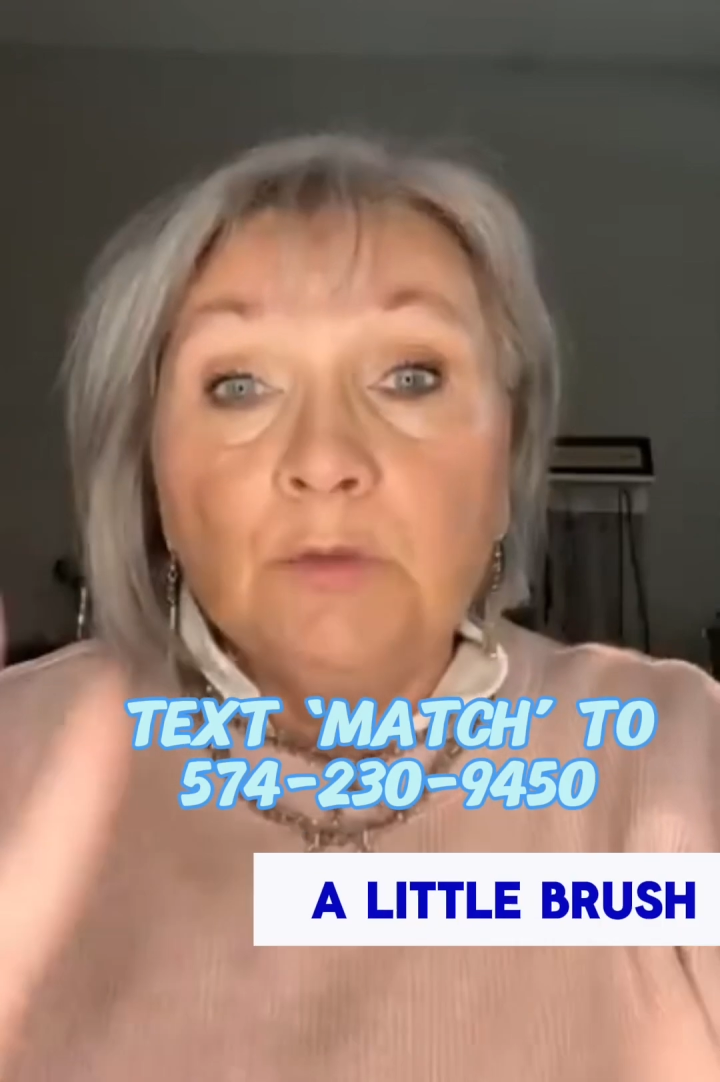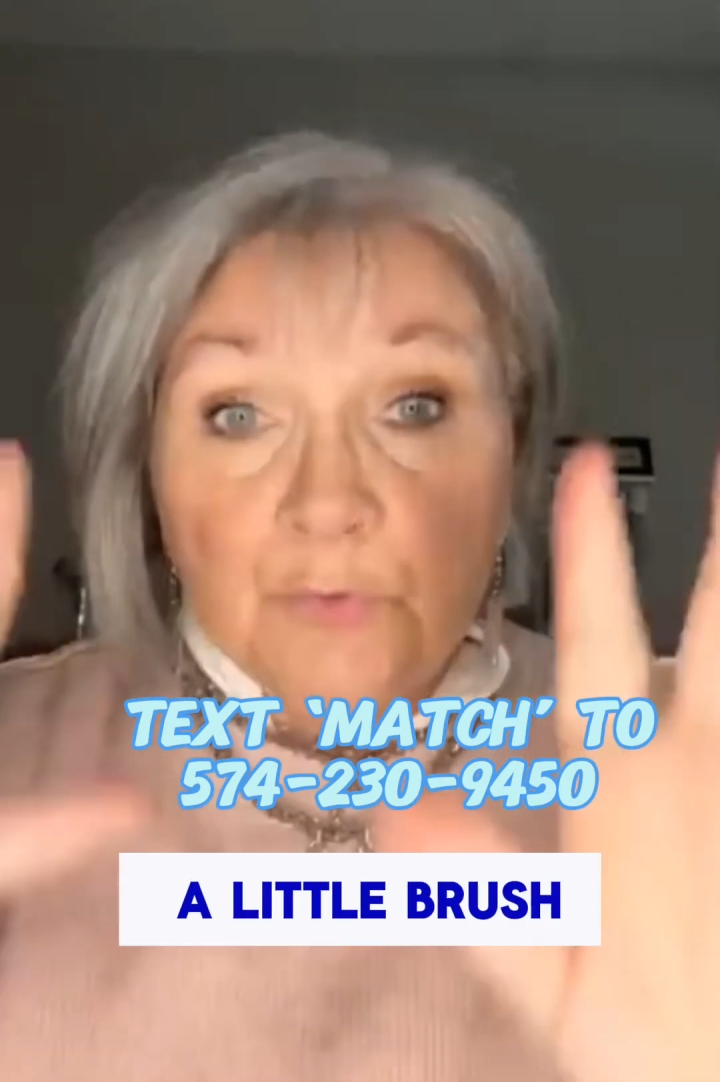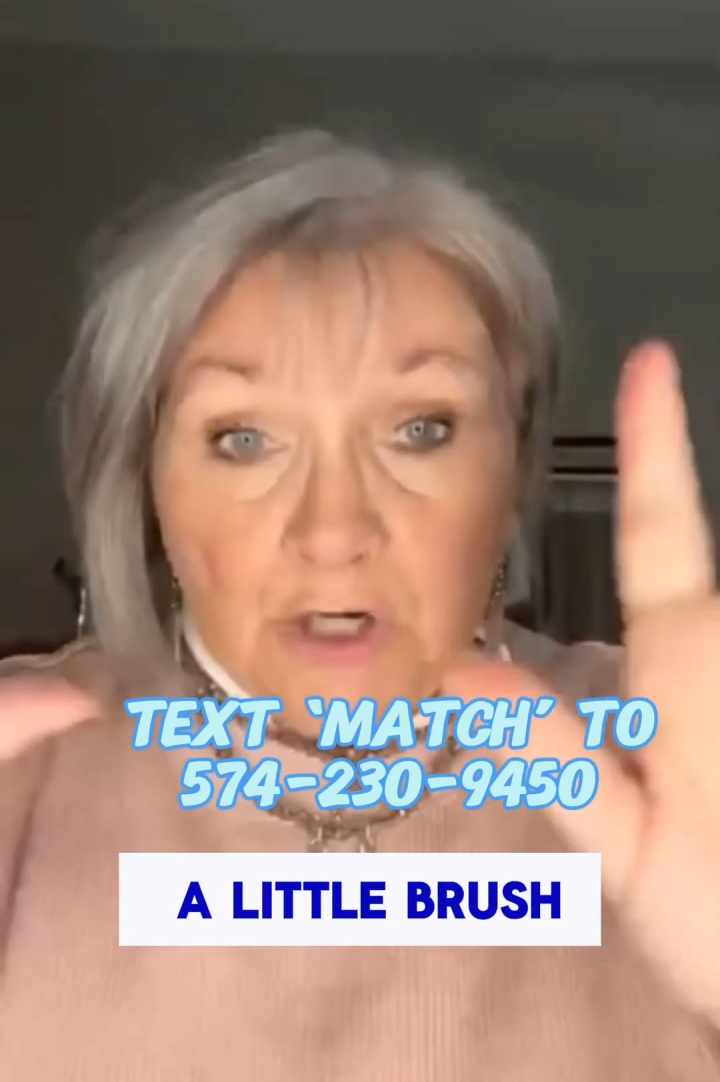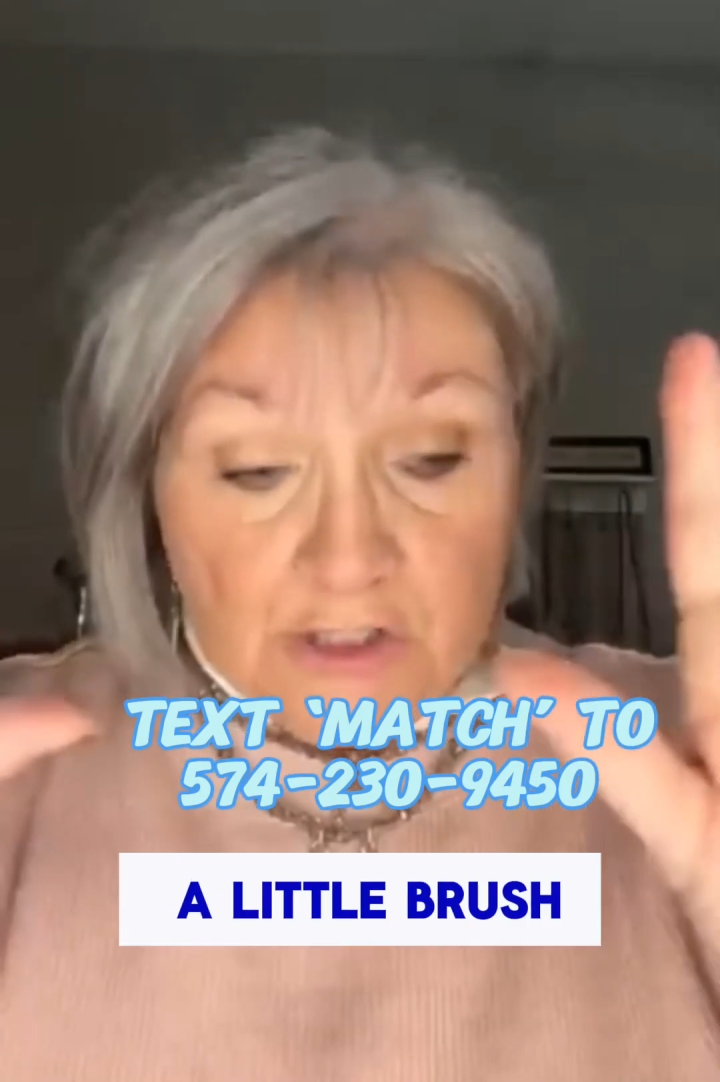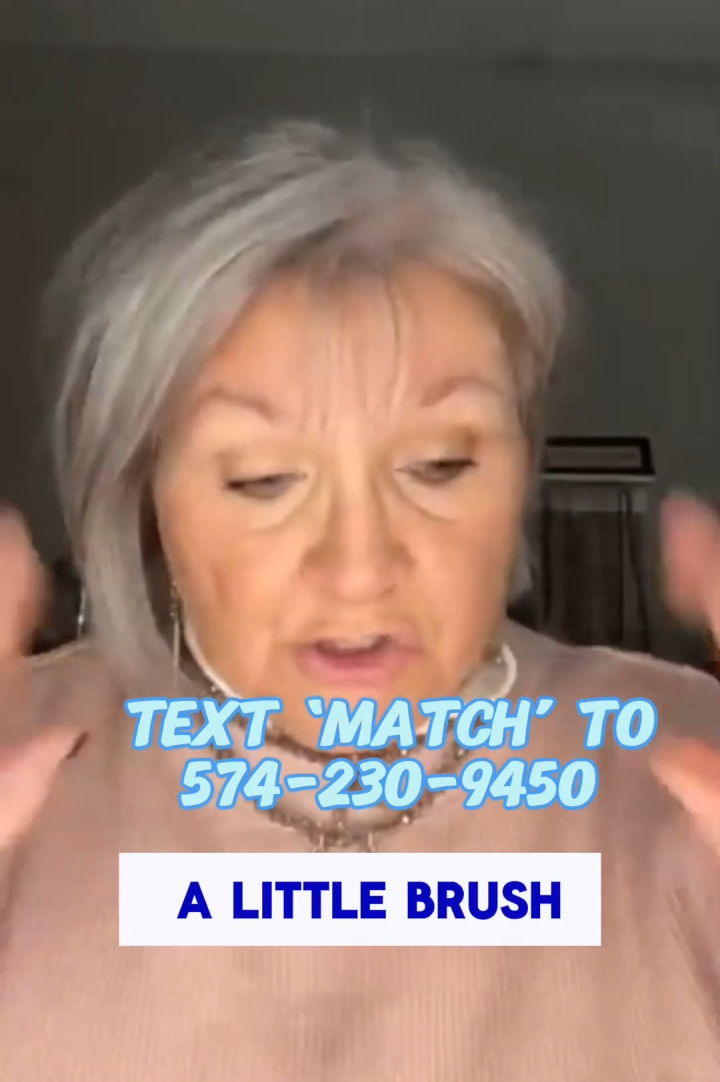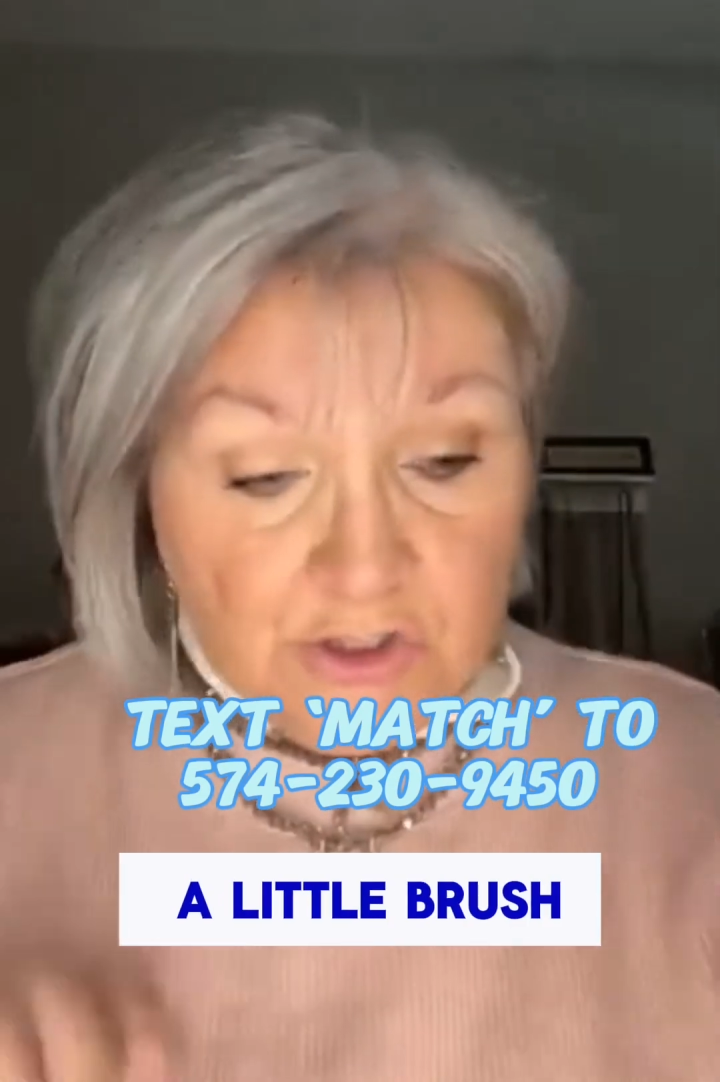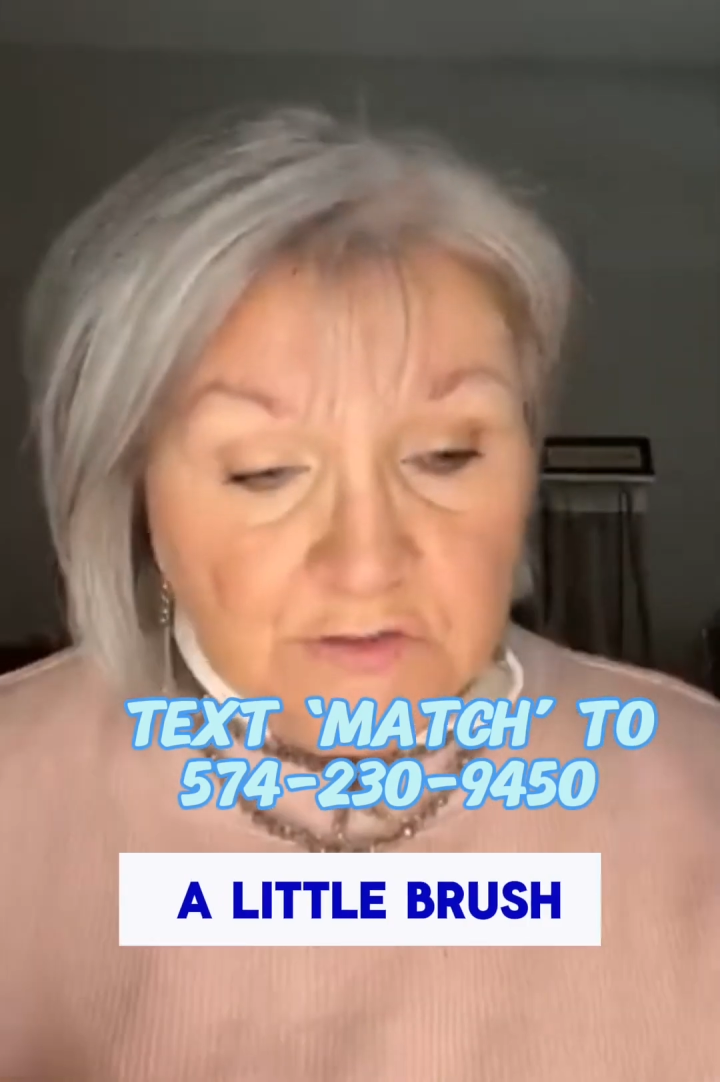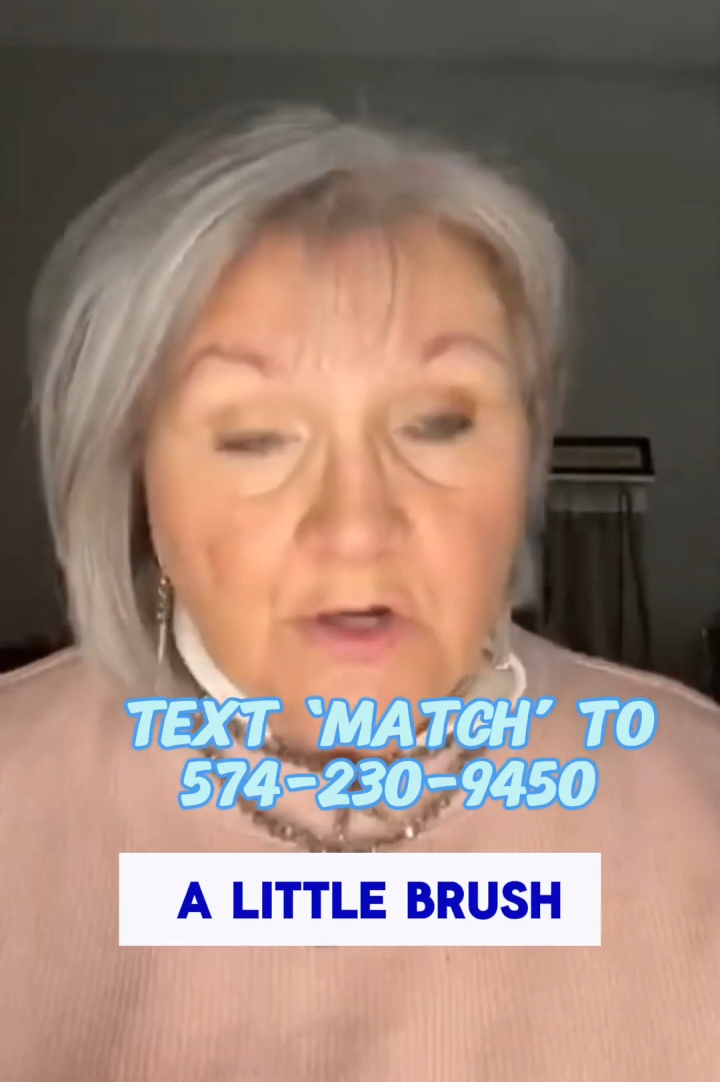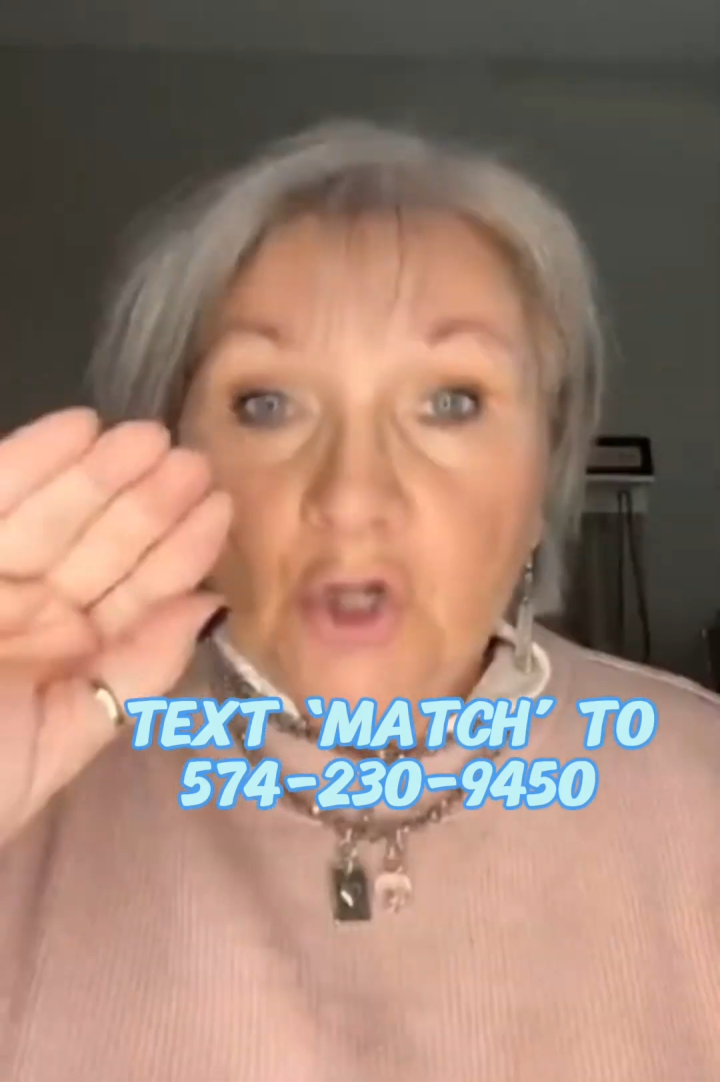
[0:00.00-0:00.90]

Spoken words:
little brush.